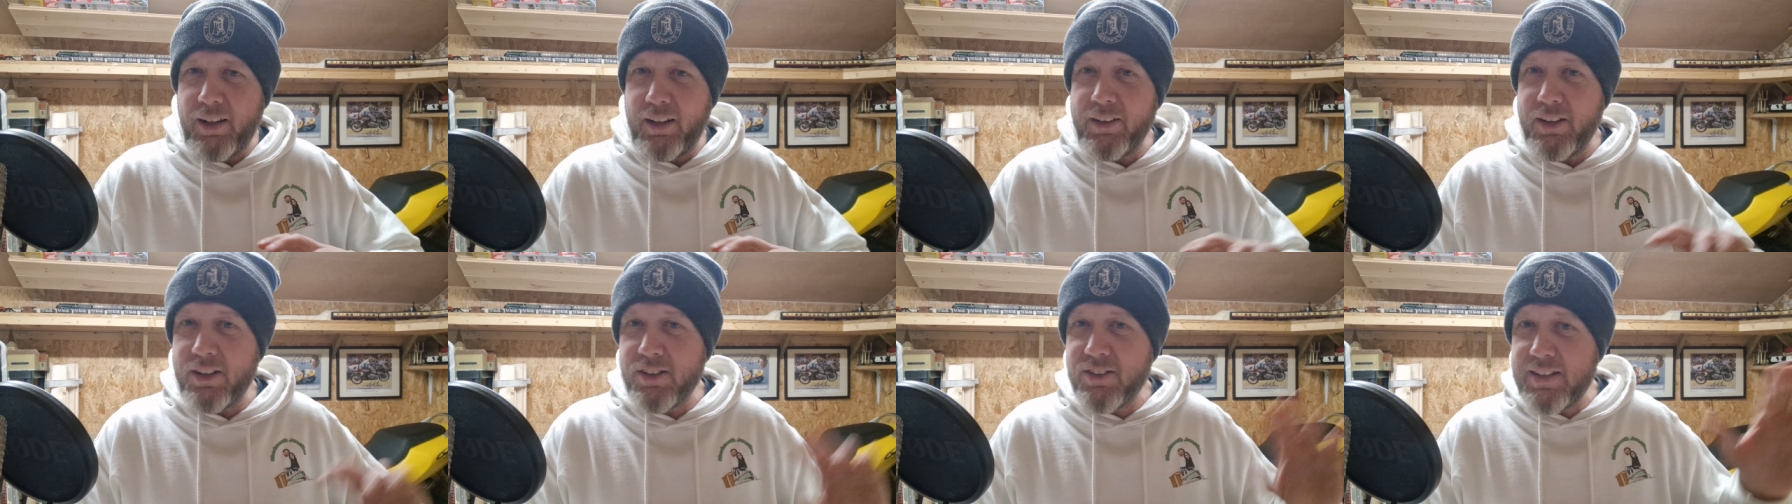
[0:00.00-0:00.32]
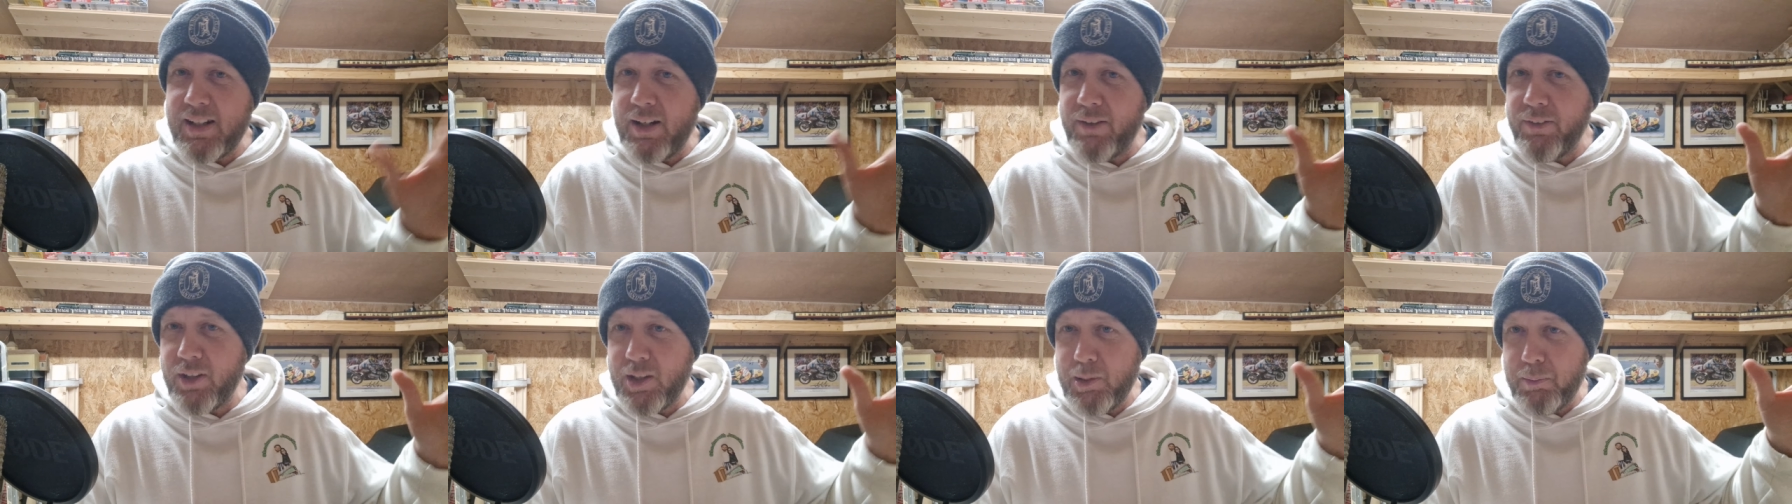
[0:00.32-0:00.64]
and the
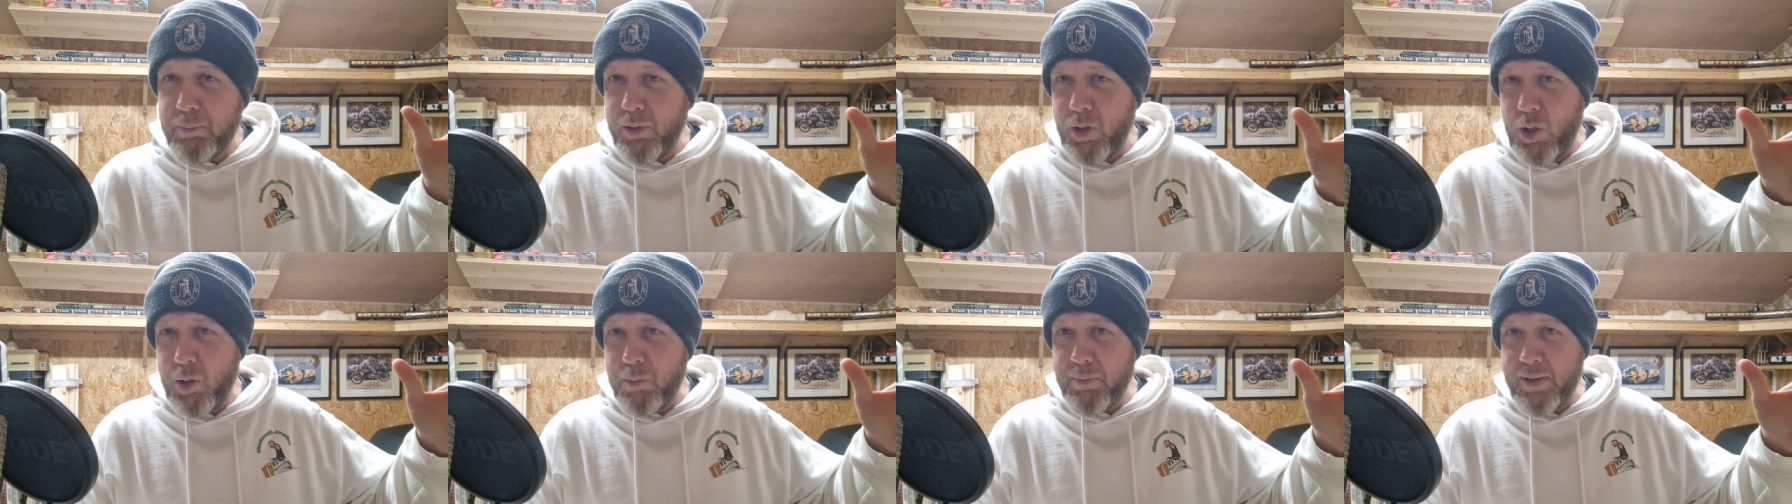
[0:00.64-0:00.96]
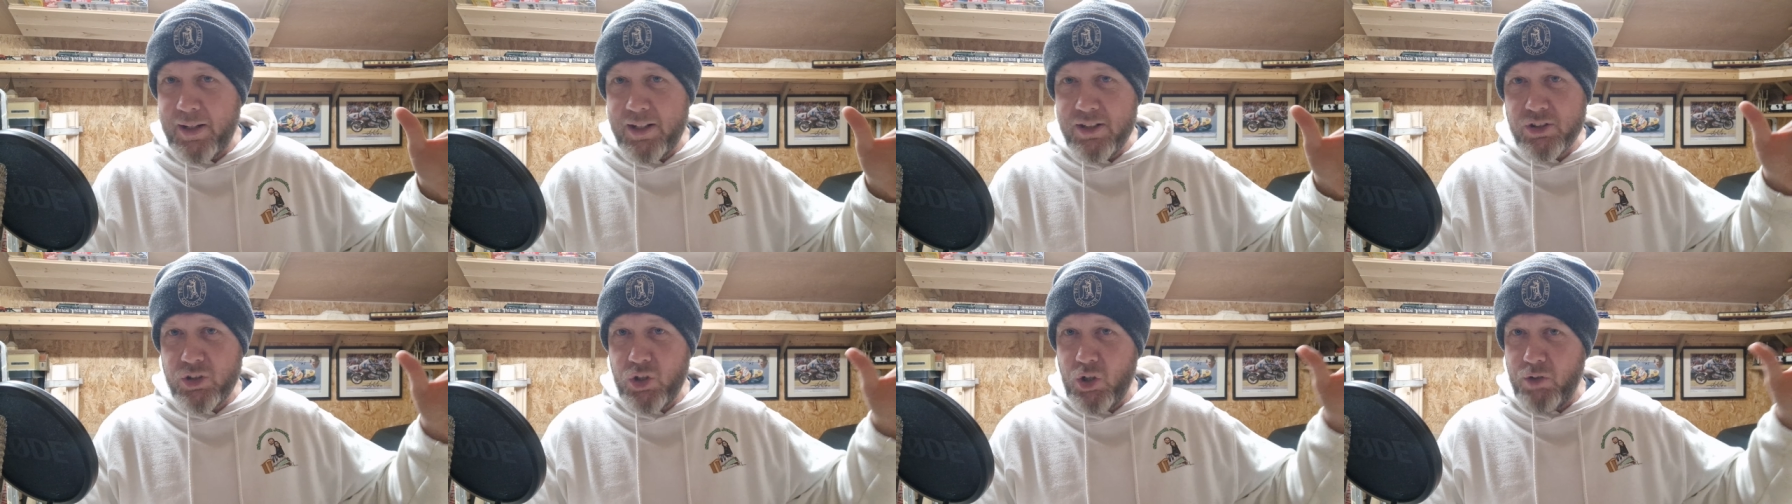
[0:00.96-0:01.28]
sound of double O
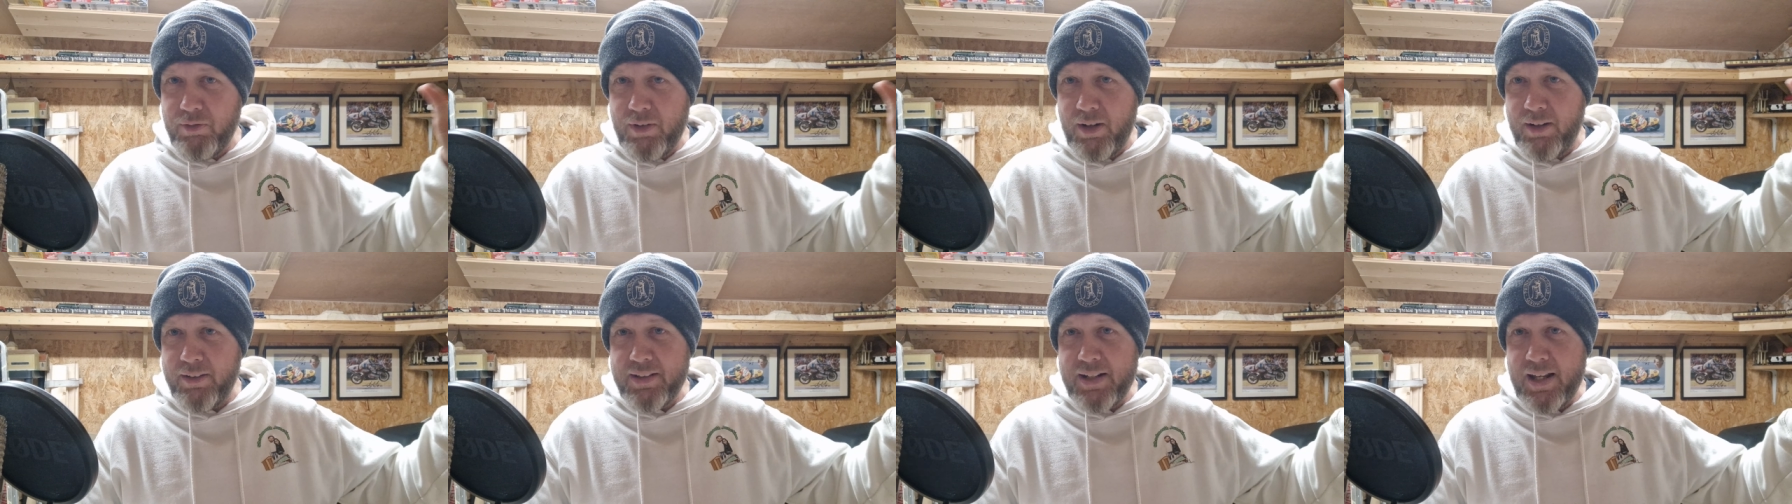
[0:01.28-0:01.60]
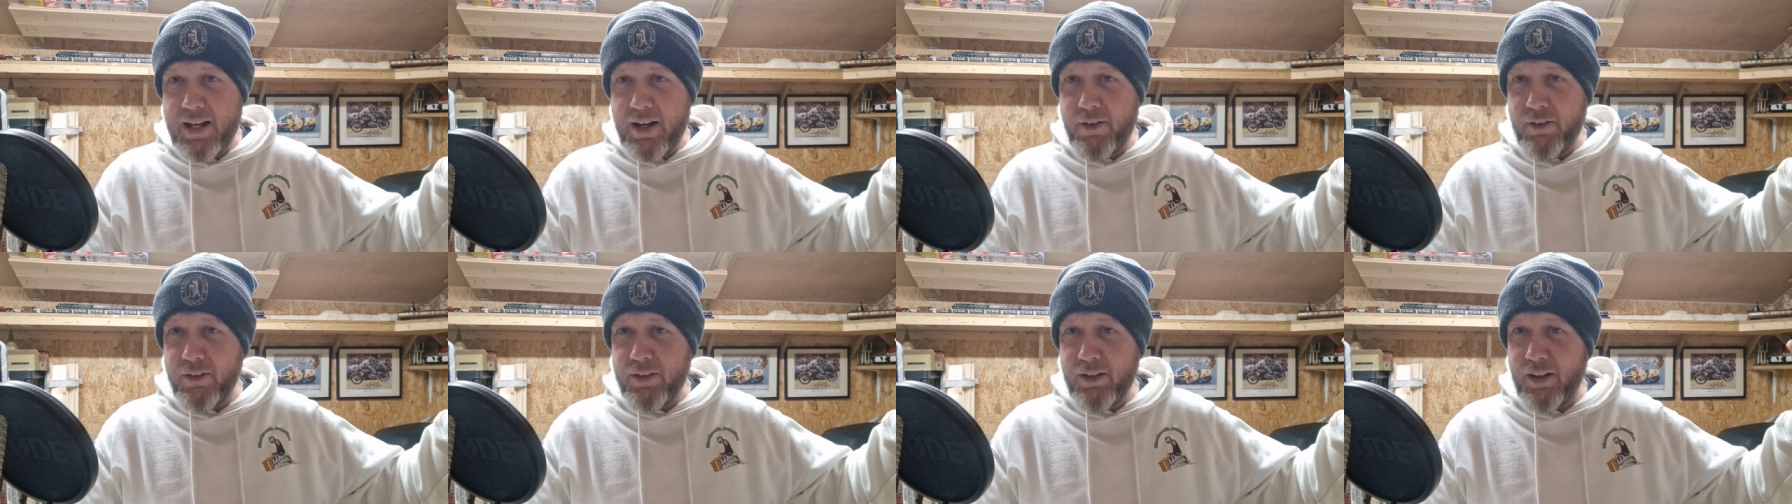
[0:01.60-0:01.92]
mates going around
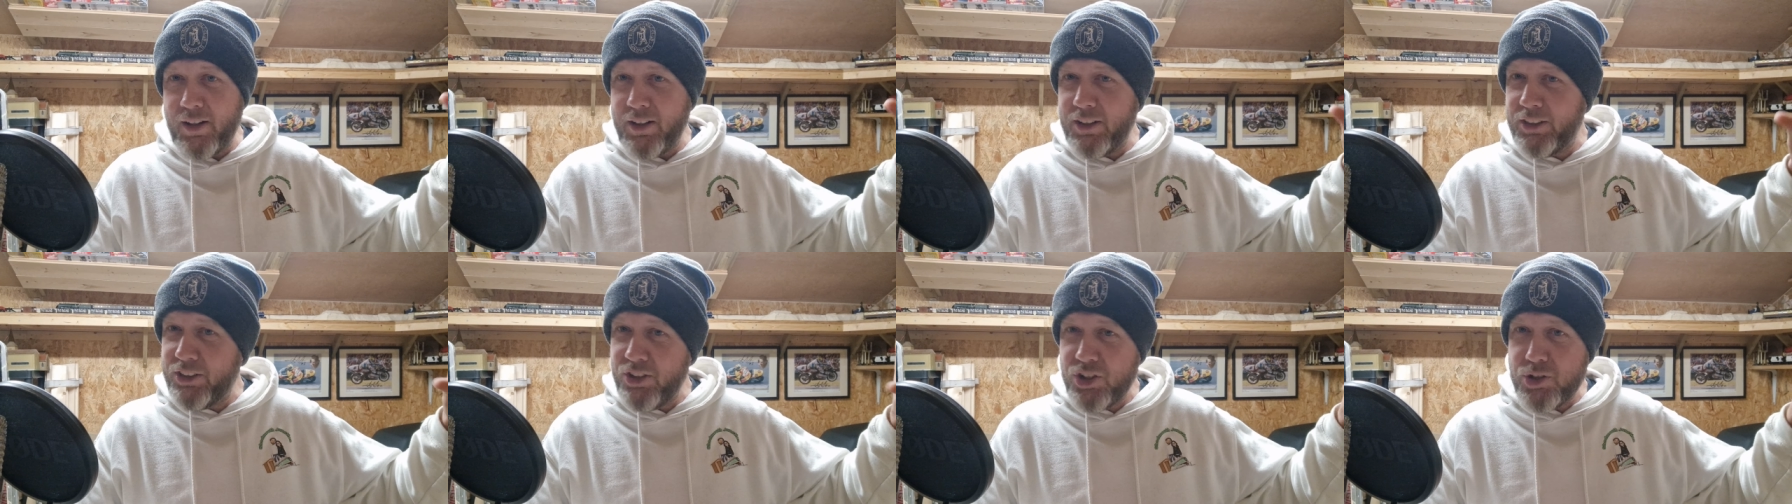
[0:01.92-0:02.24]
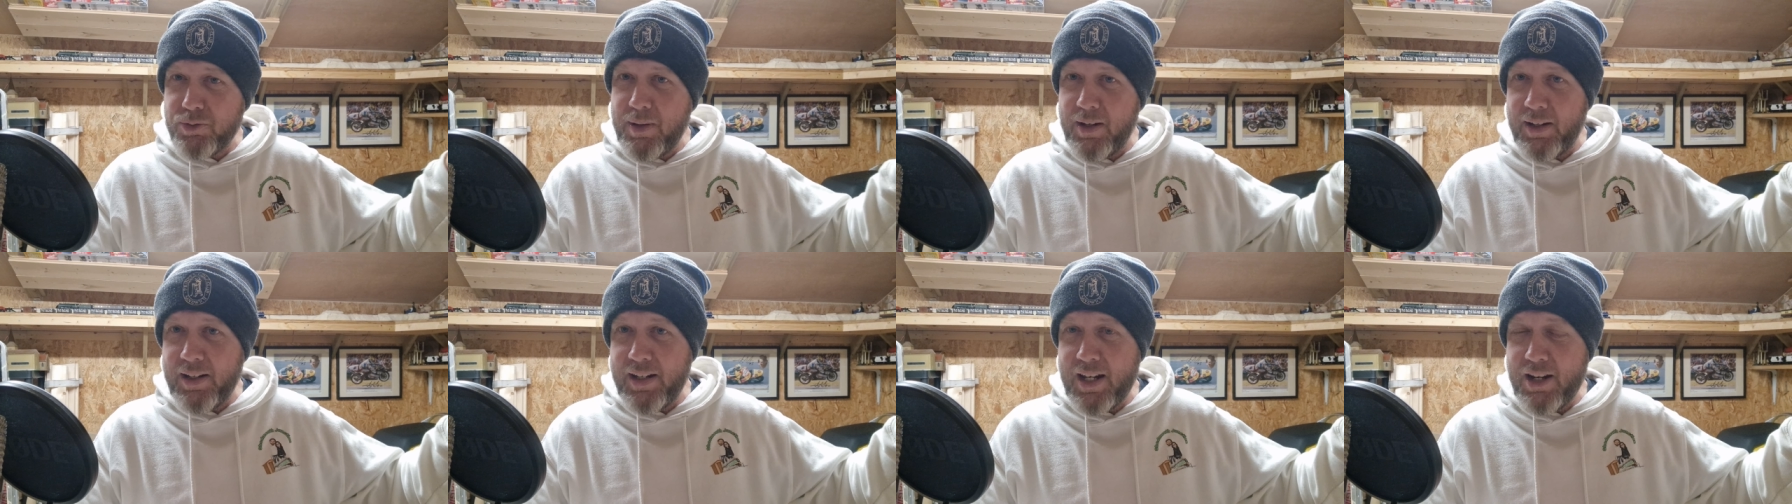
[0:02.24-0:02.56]
now, I can just
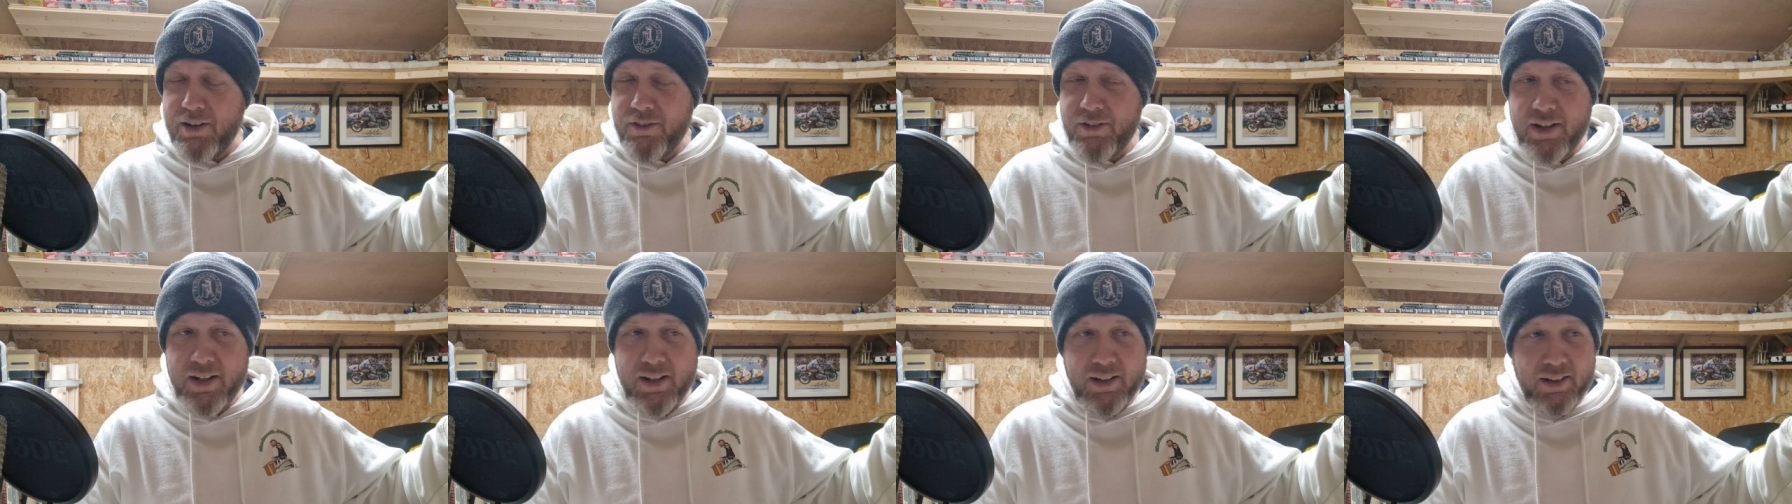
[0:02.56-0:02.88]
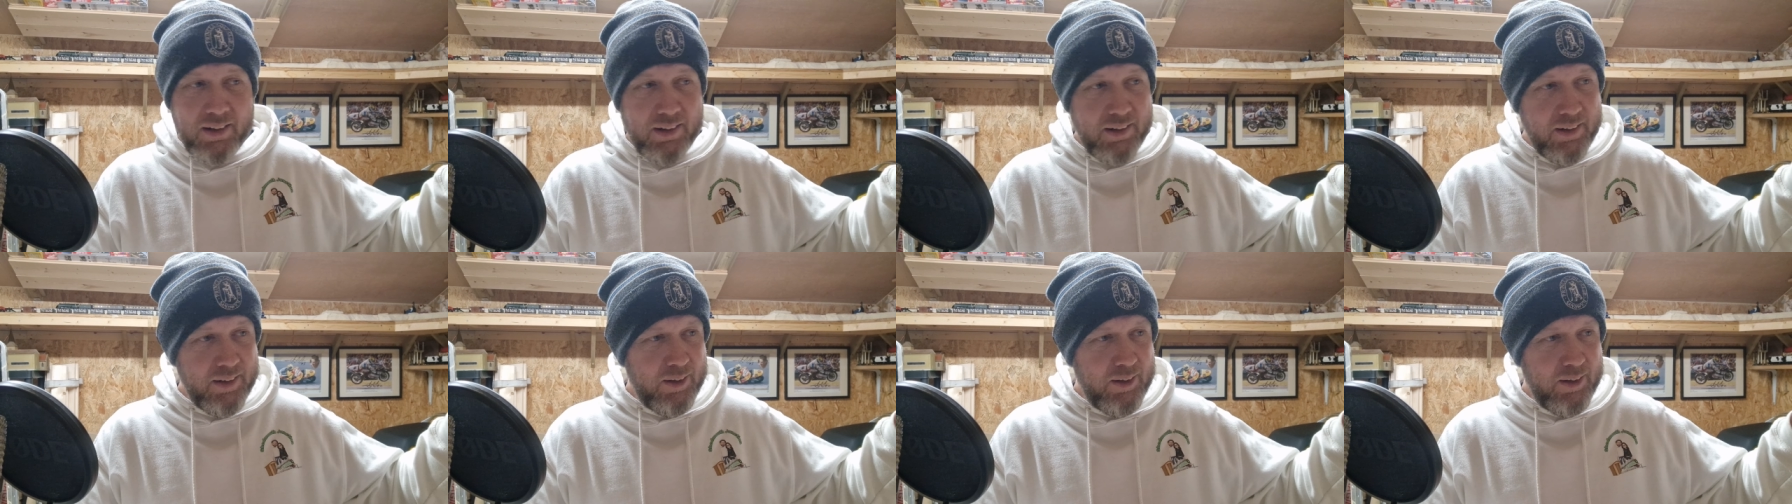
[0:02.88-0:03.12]
about hear it.